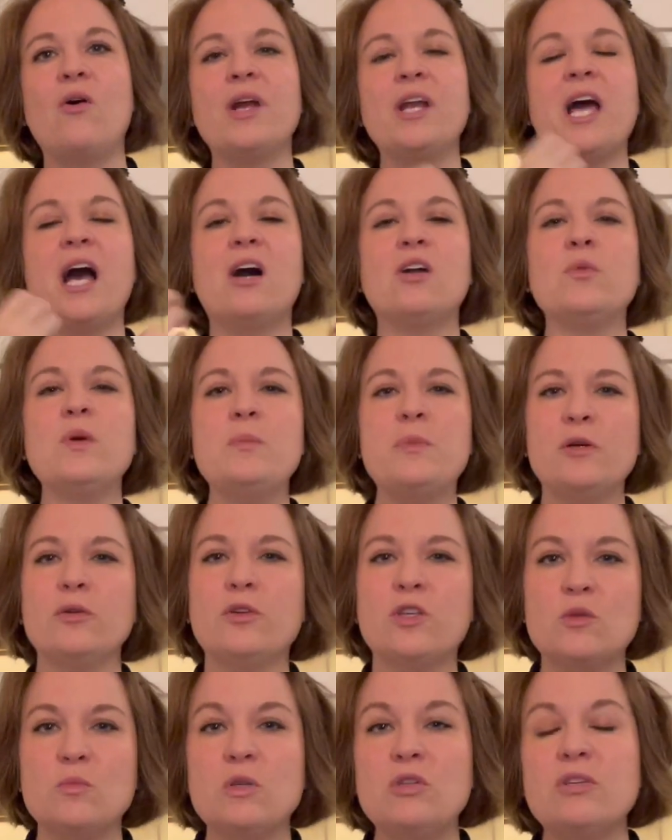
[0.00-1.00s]
And how do we
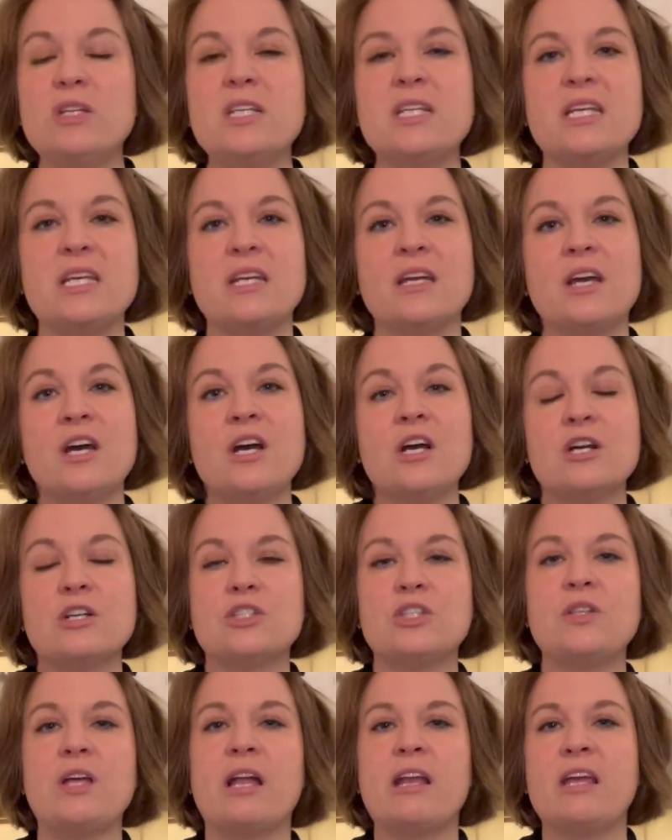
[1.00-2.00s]
build community
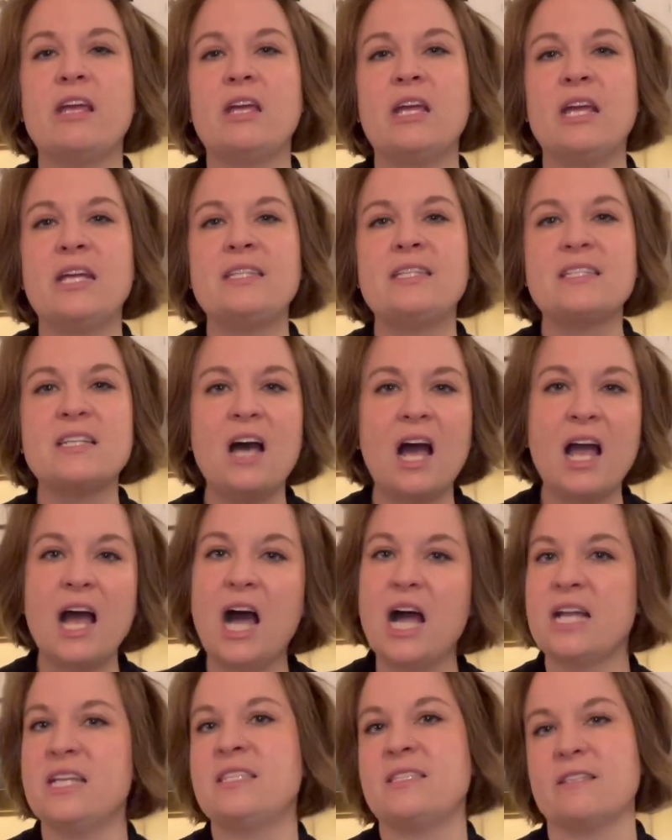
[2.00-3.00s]
so that it's not
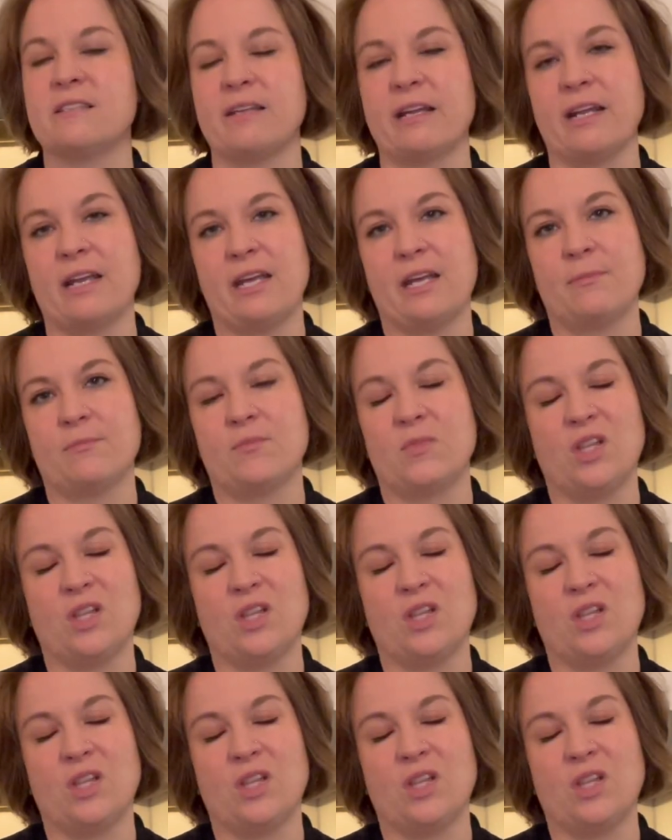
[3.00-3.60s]
isolating?